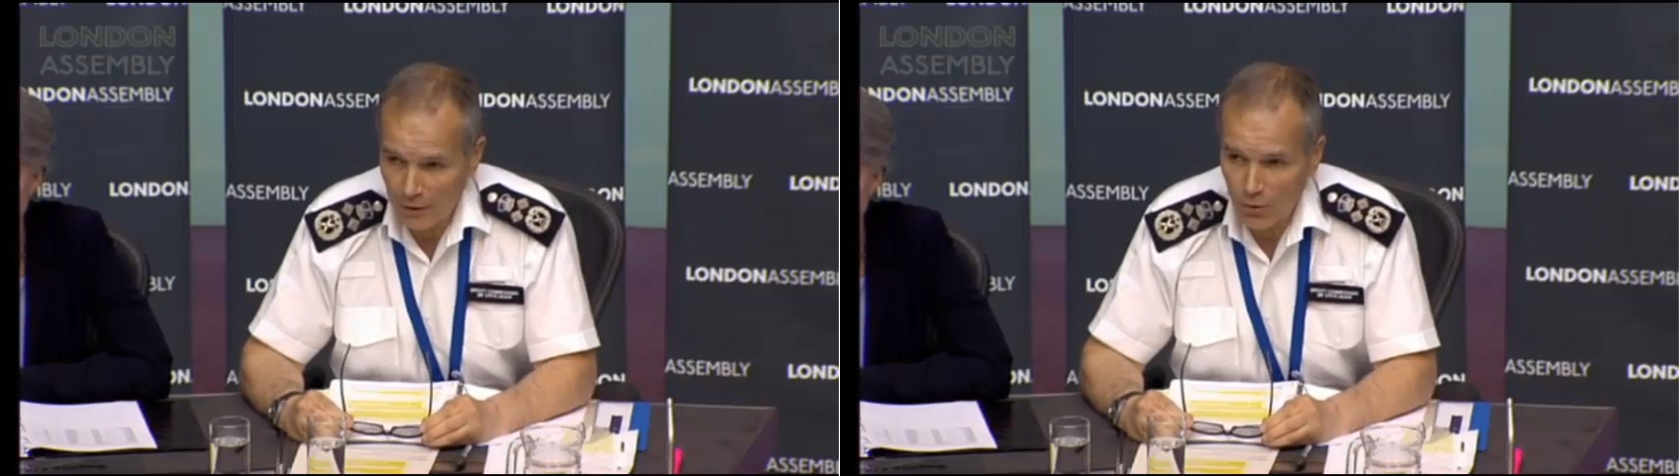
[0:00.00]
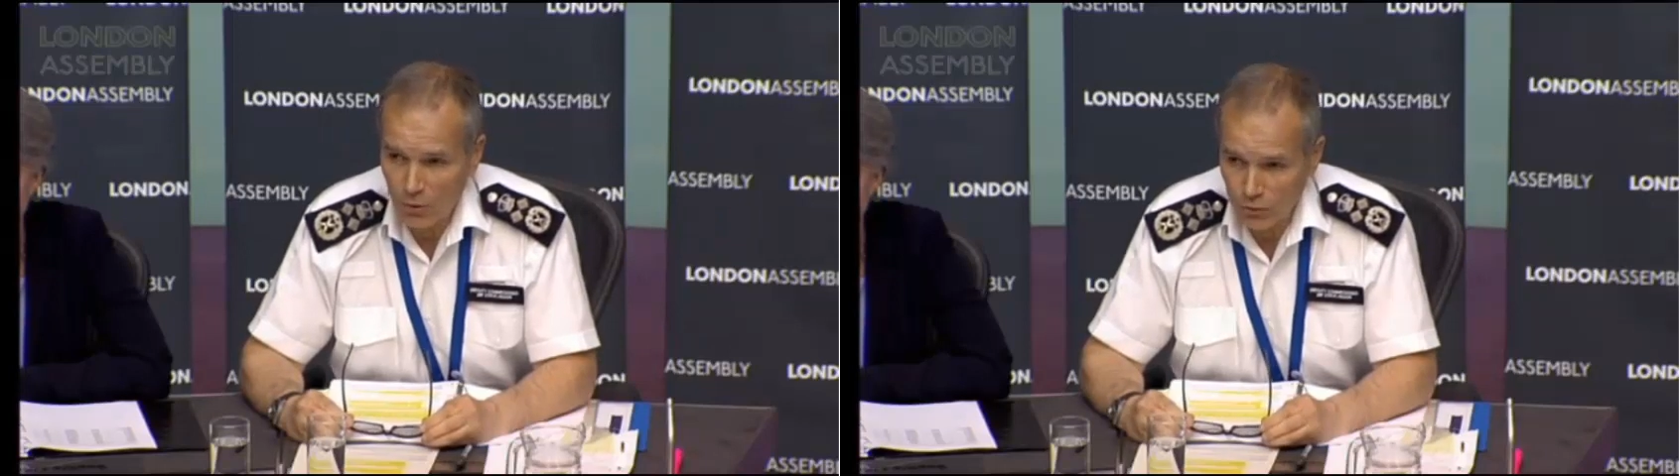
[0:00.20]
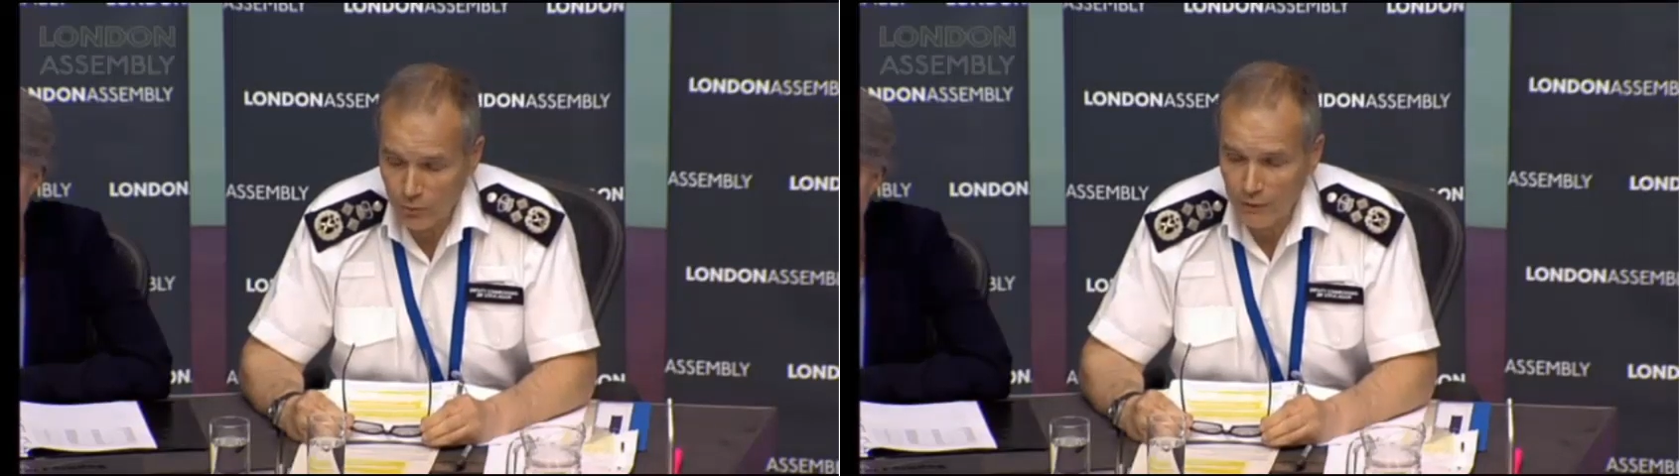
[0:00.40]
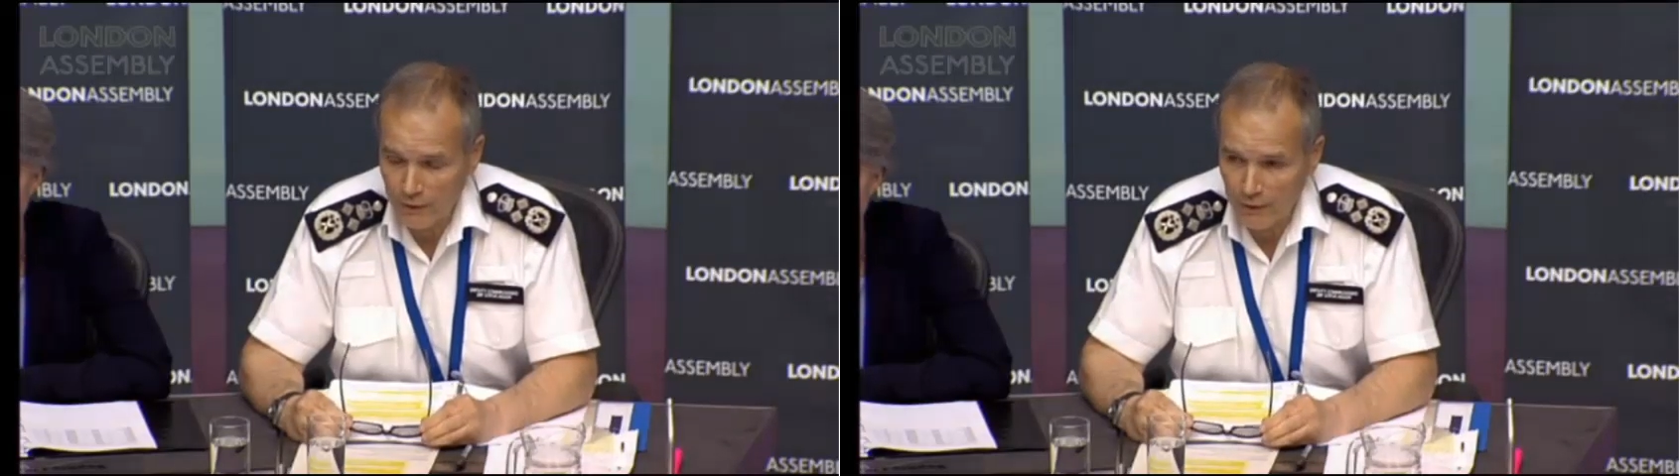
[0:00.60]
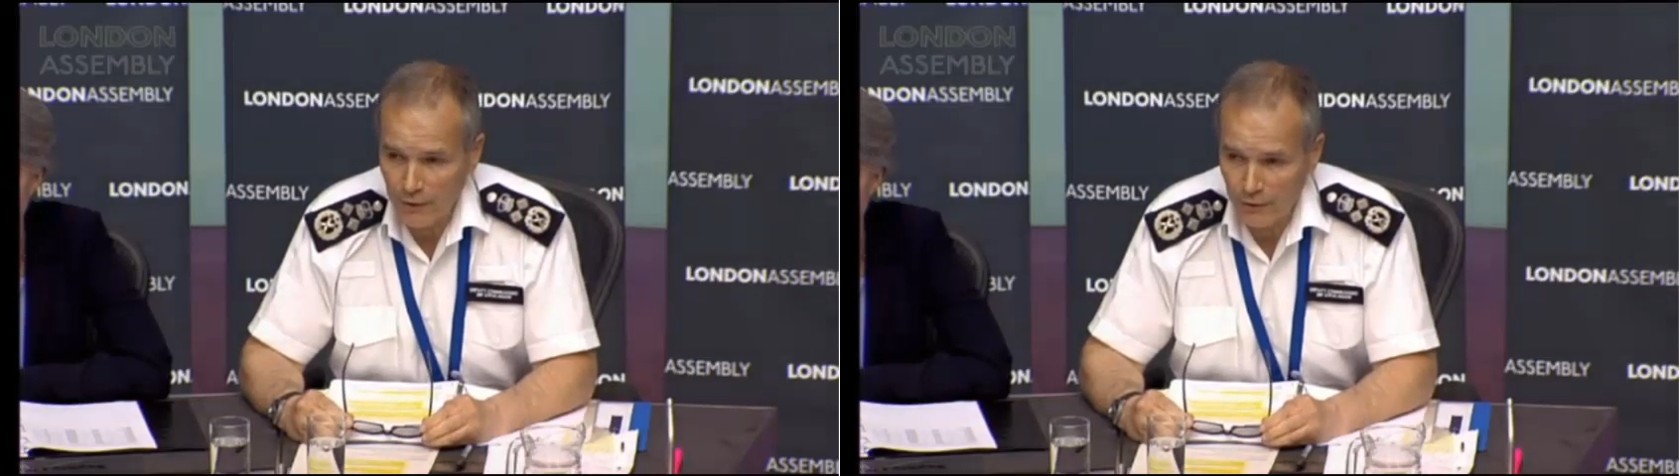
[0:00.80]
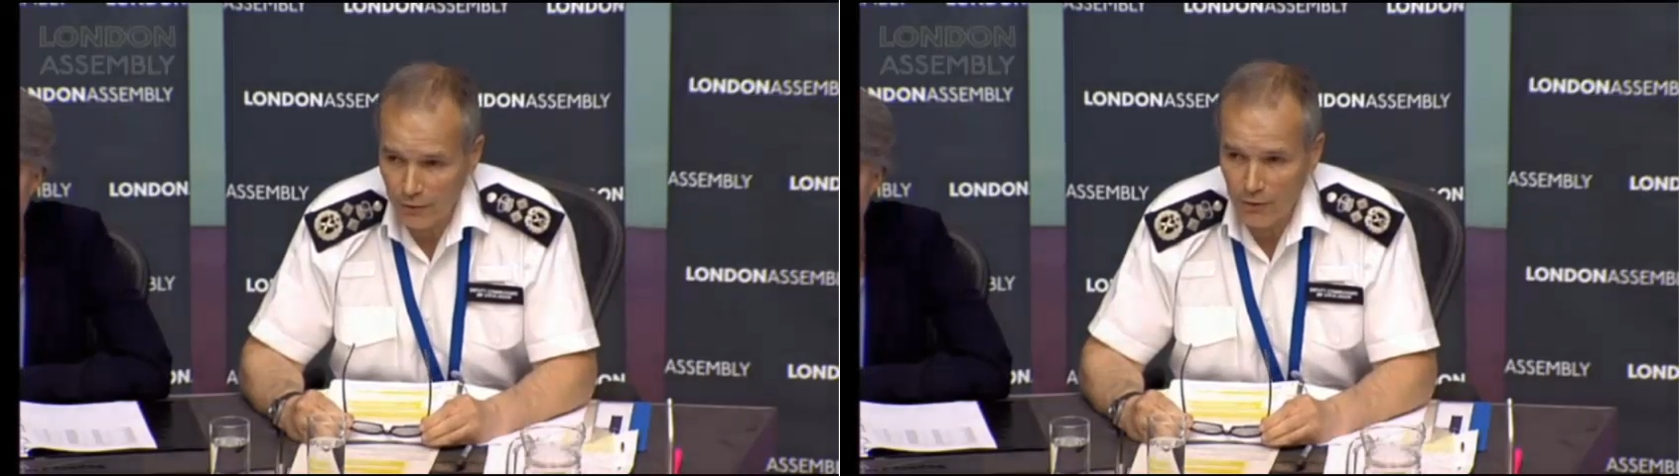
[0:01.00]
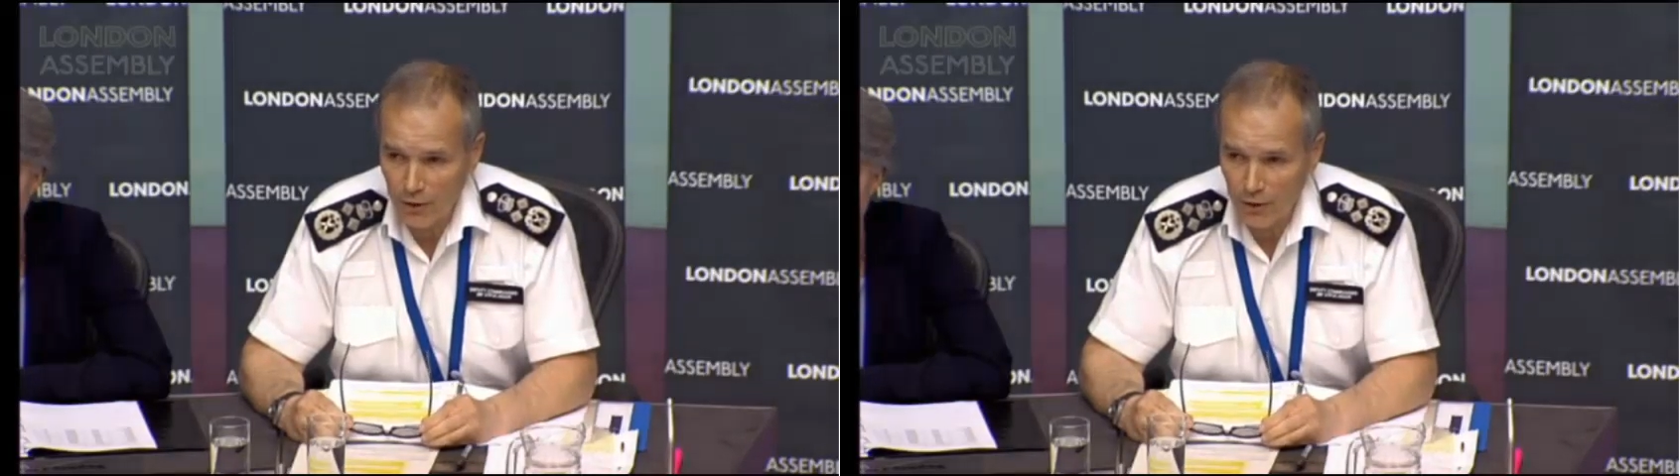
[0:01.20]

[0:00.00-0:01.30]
the law as we think it's the